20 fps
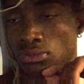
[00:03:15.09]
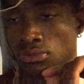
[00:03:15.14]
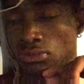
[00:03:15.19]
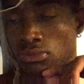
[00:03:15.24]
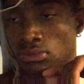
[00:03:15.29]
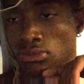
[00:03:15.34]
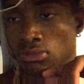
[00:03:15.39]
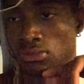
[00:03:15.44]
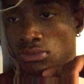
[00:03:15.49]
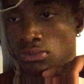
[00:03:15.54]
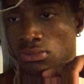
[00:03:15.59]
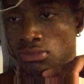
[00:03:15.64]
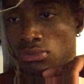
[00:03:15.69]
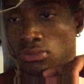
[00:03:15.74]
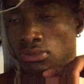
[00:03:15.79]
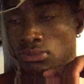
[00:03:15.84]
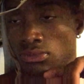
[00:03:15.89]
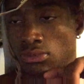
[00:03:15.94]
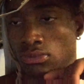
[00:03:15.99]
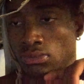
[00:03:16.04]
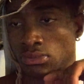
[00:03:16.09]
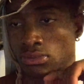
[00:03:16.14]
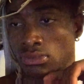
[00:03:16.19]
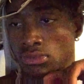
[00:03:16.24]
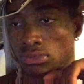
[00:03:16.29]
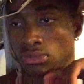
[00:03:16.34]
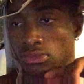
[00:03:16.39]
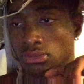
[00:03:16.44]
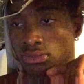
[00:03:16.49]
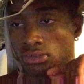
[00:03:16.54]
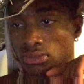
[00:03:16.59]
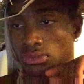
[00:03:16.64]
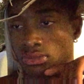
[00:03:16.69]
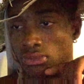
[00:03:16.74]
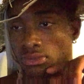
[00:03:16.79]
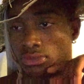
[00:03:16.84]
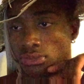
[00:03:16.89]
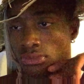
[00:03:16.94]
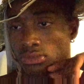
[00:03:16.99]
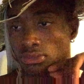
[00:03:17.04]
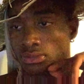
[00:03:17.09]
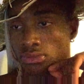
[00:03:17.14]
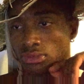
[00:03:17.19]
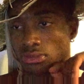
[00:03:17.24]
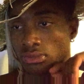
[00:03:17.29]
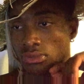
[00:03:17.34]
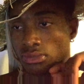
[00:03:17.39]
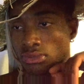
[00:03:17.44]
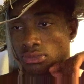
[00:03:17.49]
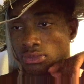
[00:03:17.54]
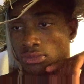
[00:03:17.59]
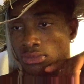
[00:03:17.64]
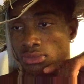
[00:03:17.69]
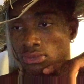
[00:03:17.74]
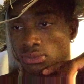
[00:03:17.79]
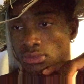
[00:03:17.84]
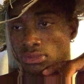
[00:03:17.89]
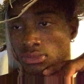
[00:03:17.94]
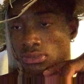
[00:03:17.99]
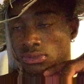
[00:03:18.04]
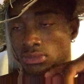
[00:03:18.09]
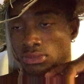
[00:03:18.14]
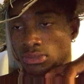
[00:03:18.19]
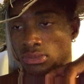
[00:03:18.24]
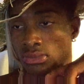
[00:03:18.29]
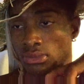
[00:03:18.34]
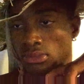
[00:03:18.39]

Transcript: Two phones, two phones, no, no.